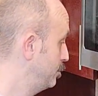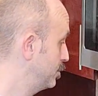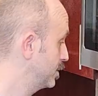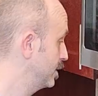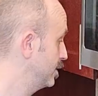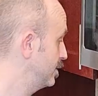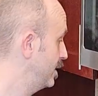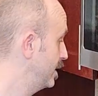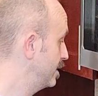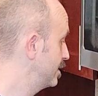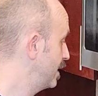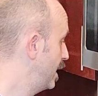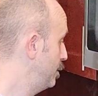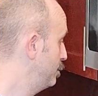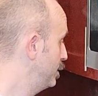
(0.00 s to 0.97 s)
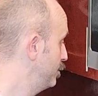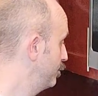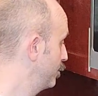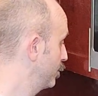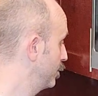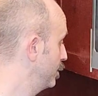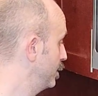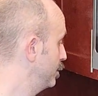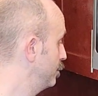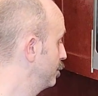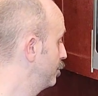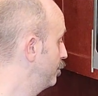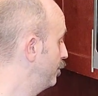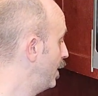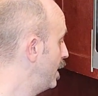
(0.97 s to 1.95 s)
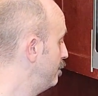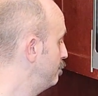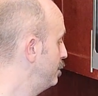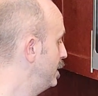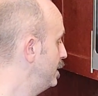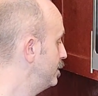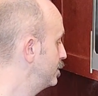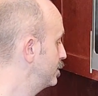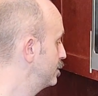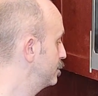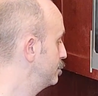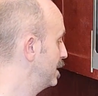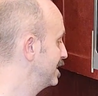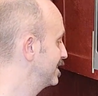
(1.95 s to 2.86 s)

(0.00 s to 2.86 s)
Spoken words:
I'm just going to set a timer for 5 minutes.